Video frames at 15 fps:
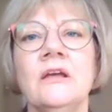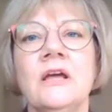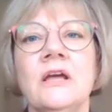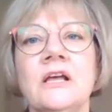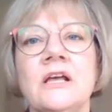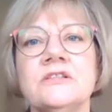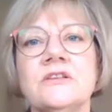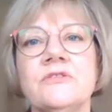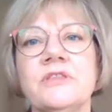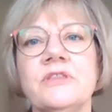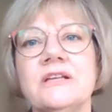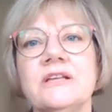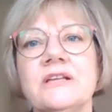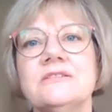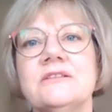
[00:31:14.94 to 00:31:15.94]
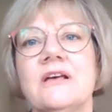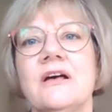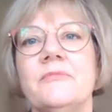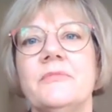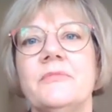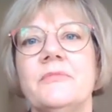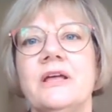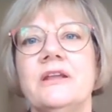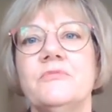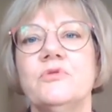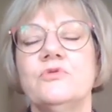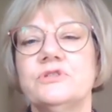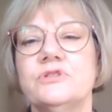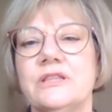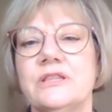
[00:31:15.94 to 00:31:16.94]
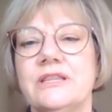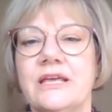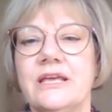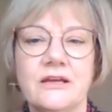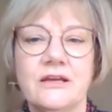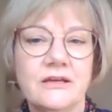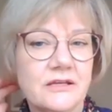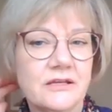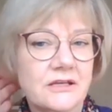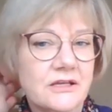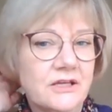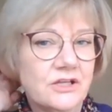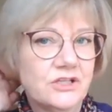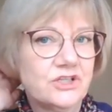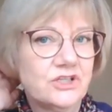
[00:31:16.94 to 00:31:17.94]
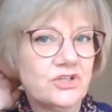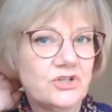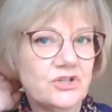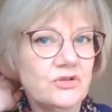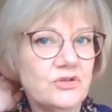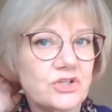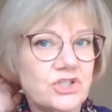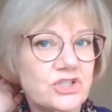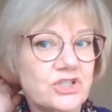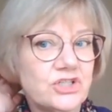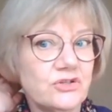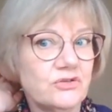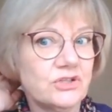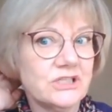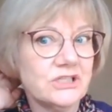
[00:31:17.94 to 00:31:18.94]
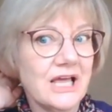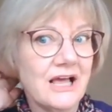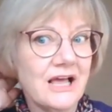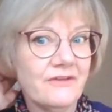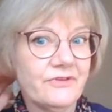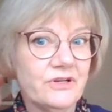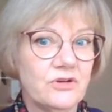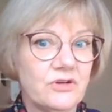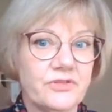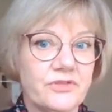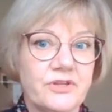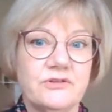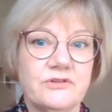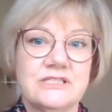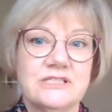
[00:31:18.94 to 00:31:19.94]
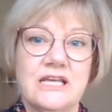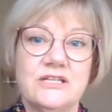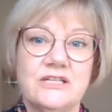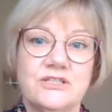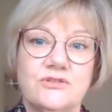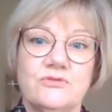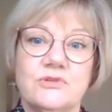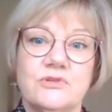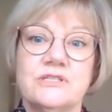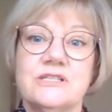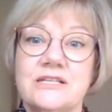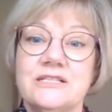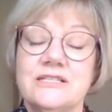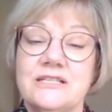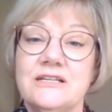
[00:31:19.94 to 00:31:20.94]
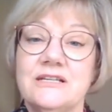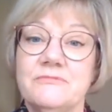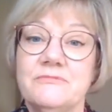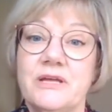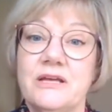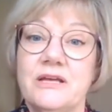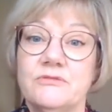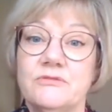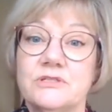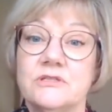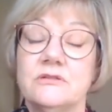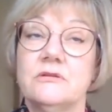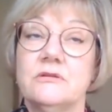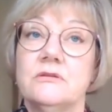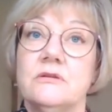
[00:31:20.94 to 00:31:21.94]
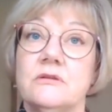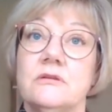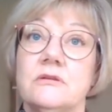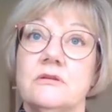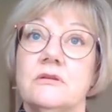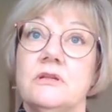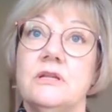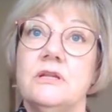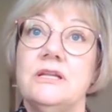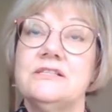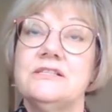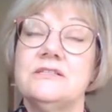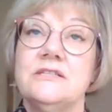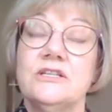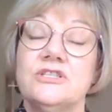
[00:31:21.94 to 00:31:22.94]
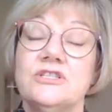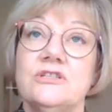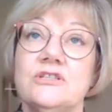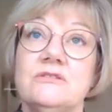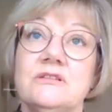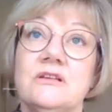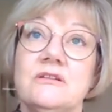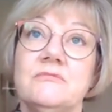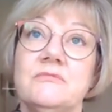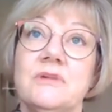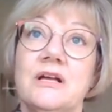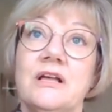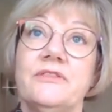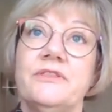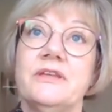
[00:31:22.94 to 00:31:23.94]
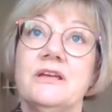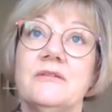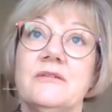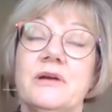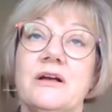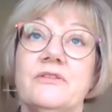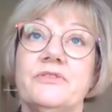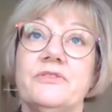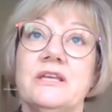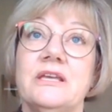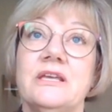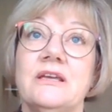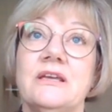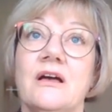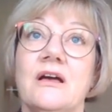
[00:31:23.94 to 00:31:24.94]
So that's an important thing to do, to have a look at those TED Talks and to think about listening to them and think about the